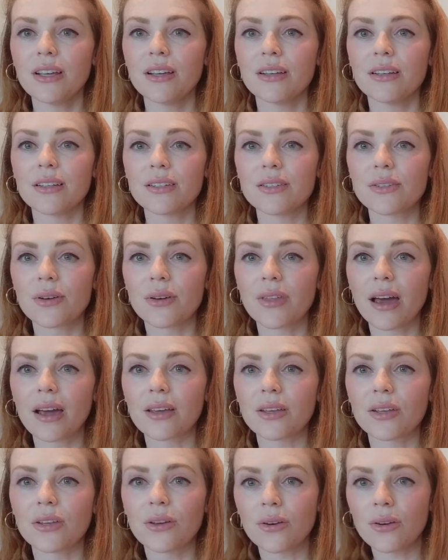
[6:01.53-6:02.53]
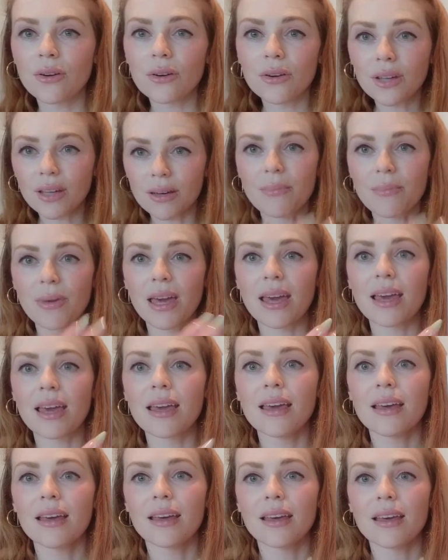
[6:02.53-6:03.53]
so that you can
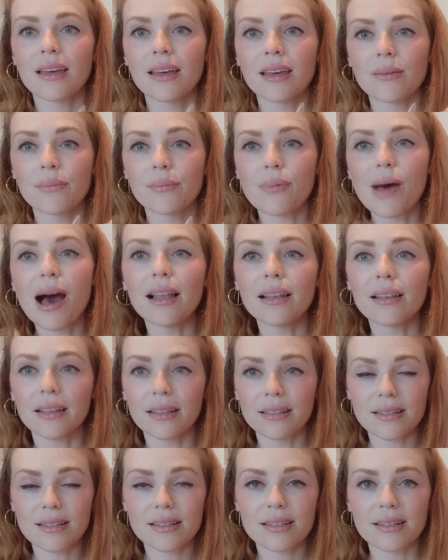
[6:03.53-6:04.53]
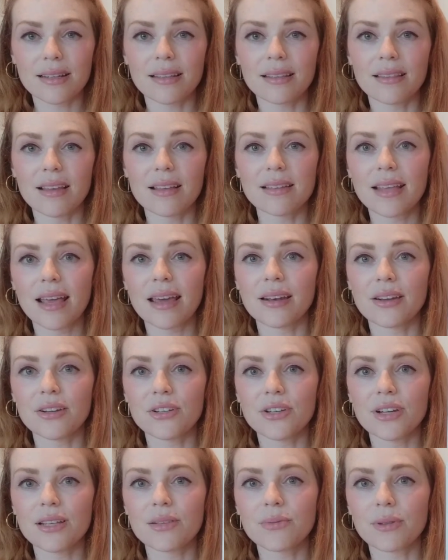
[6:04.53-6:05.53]
be balanced in these
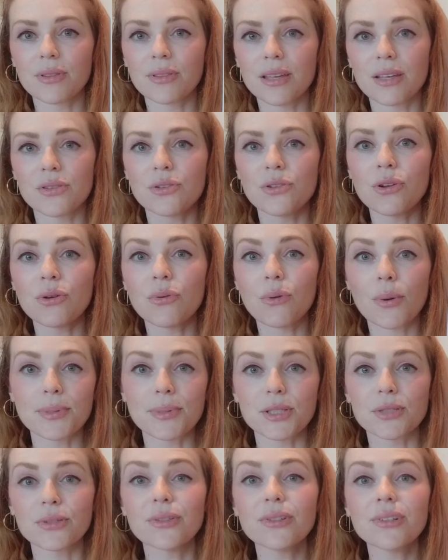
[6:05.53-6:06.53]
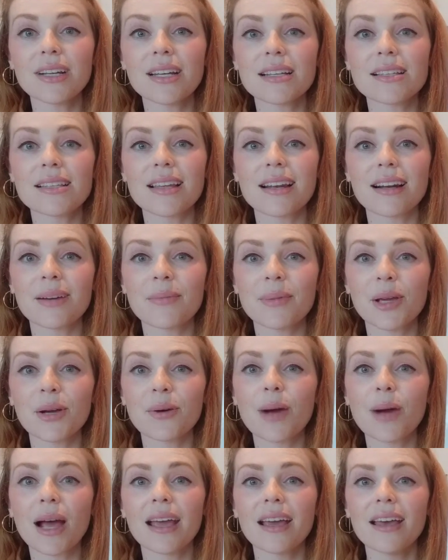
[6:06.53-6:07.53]
energies with these new opportunities that are coming
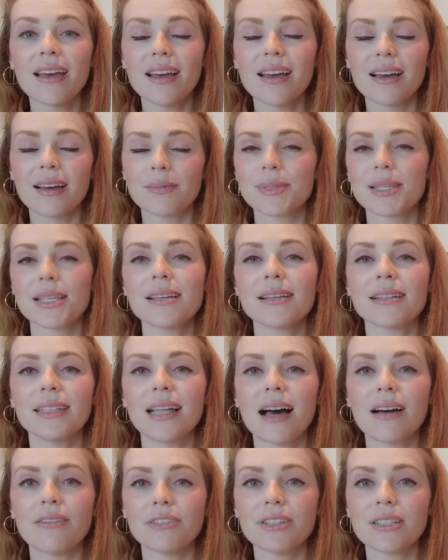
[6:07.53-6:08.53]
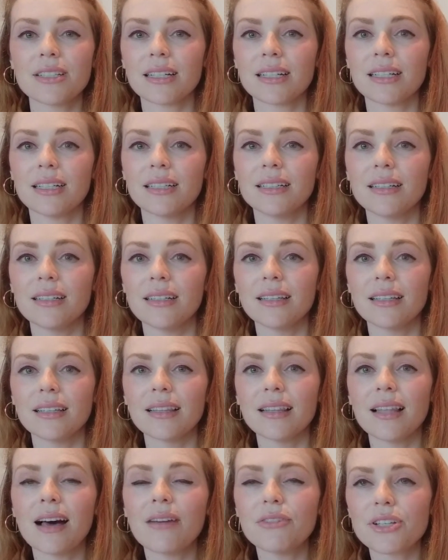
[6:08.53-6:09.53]
away. I'm seeing lavender,
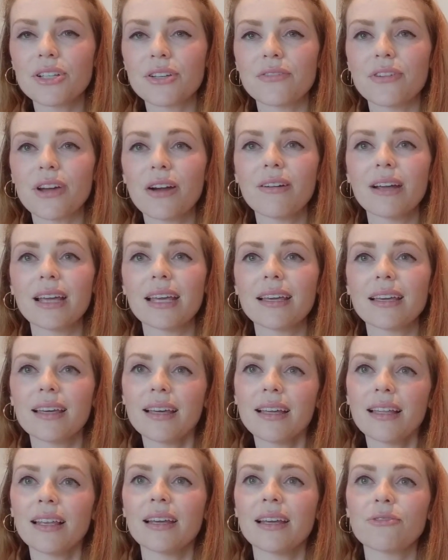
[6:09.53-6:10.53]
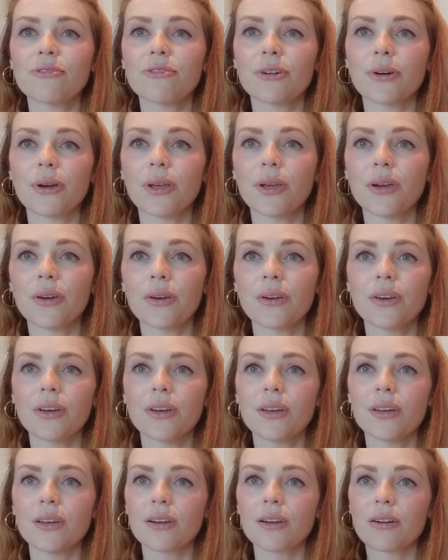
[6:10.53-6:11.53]
lavender very healing for you,
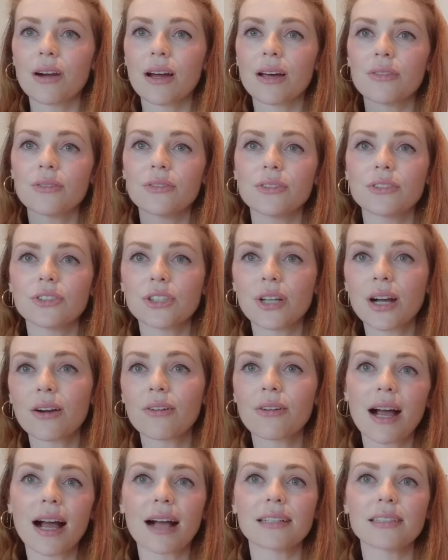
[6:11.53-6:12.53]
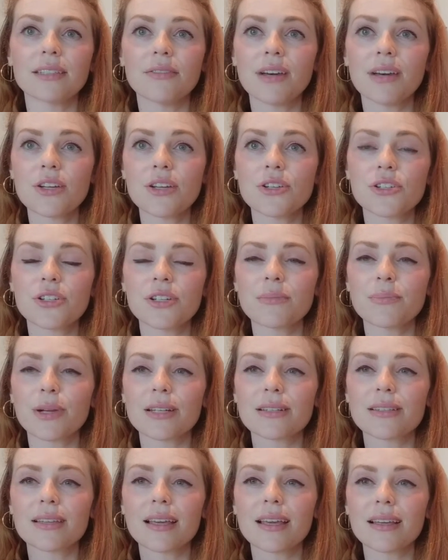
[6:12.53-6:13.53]
crown chakra activation, but
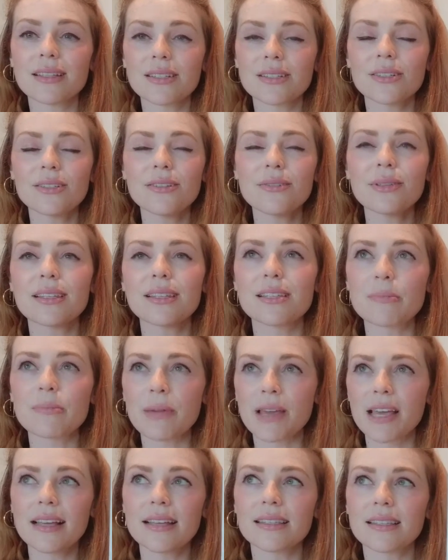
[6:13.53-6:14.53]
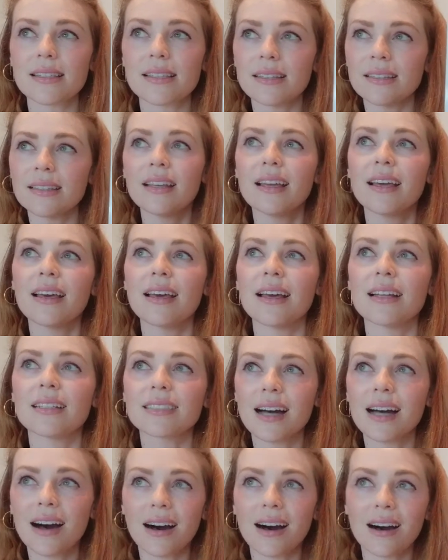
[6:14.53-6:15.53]
it's like it's to do with this peace and,
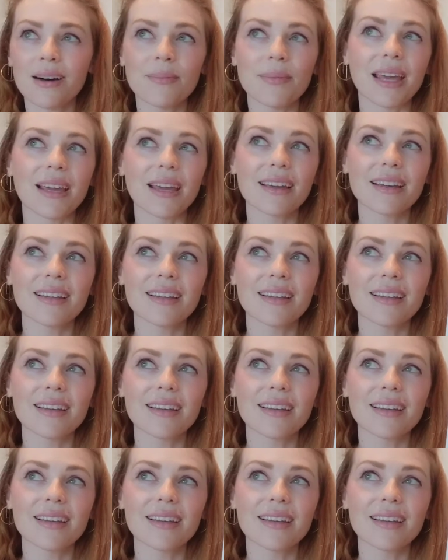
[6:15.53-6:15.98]
and calming,